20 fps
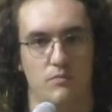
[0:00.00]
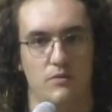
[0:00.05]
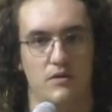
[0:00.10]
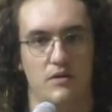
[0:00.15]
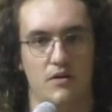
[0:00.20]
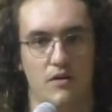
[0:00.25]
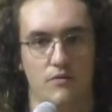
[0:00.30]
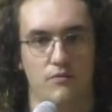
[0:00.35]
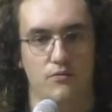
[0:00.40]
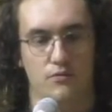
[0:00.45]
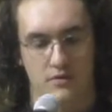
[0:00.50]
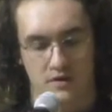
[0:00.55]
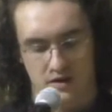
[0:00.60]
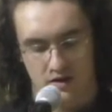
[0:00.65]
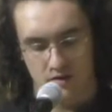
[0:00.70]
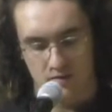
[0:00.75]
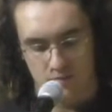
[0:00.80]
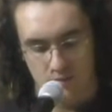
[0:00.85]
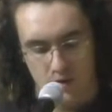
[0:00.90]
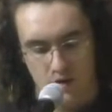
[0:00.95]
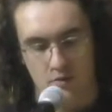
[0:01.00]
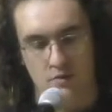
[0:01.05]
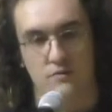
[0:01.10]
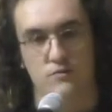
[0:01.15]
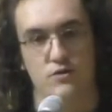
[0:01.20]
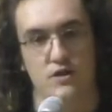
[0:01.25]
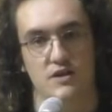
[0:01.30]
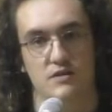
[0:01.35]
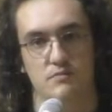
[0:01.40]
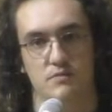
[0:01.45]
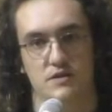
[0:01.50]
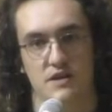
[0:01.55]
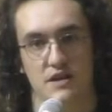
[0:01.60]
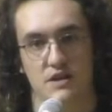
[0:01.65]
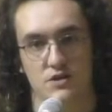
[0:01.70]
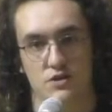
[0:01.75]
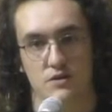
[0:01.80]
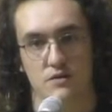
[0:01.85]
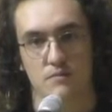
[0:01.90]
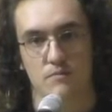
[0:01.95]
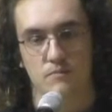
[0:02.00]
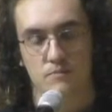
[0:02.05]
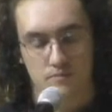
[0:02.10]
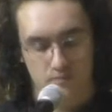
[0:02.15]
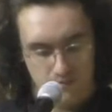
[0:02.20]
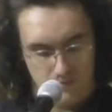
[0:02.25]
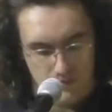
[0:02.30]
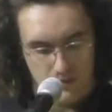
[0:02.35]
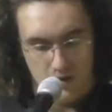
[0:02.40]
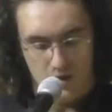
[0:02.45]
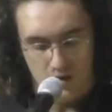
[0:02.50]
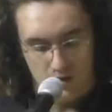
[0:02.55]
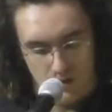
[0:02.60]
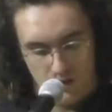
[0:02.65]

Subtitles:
The world is heating up, and ICE will melt. Thank you.